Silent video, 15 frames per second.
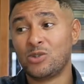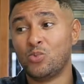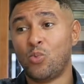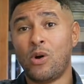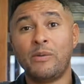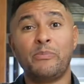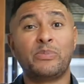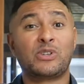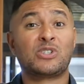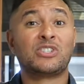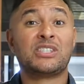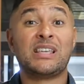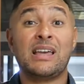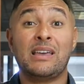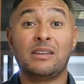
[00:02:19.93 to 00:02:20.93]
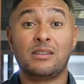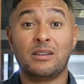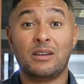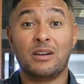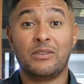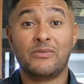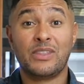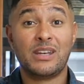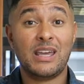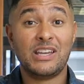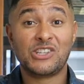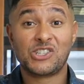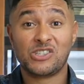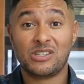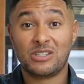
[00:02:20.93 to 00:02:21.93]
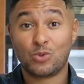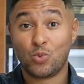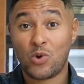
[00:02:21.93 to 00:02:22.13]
than 1% of the nation is